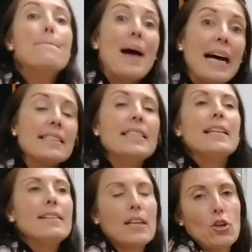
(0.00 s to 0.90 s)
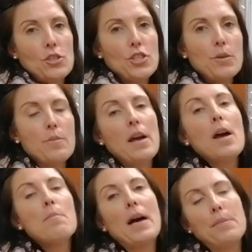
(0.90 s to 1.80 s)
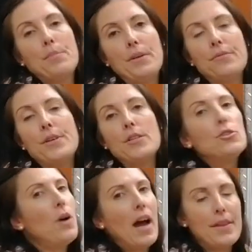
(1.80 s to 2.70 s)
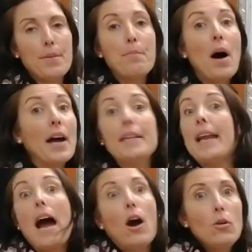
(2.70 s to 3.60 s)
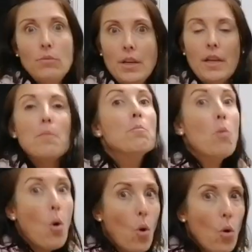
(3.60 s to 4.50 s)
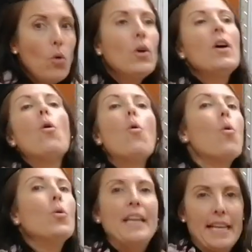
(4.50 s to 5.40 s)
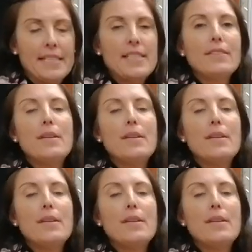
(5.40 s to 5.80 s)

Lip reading: but the consumer might prefer to either buy now more or less,